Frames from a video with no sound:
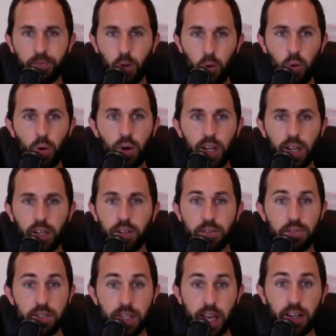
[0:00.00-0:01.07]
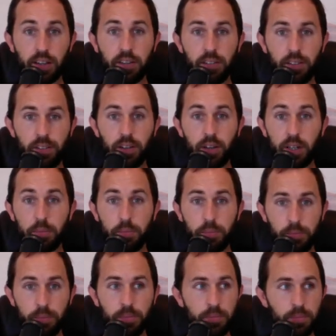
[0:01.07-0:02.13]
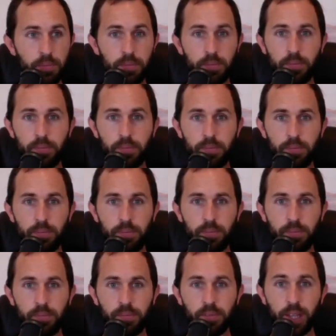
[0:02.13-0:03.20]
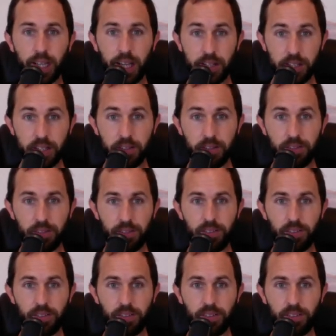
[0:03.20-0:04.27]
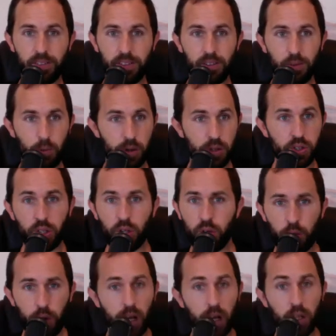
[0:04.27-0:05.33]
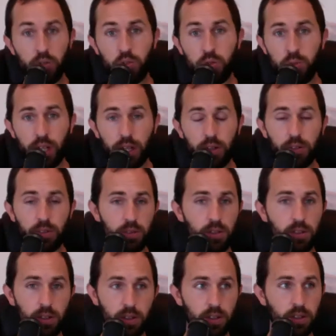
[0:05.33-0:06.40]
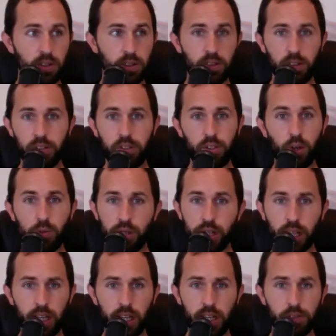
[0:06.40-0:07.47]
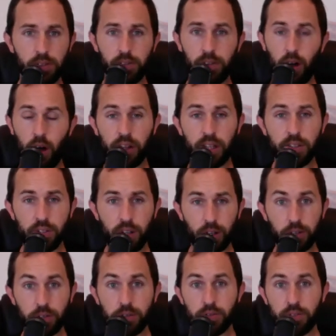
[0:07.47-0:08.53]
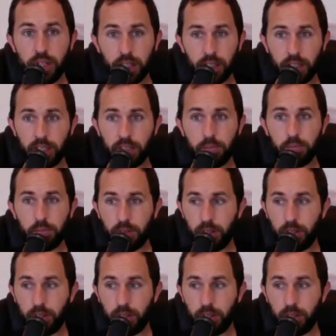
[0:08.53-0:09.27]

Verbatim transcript: Or I could have sacked up like I did. Went to go create a YouTube channel. You go check it out, OnlineSoccerSouls.com.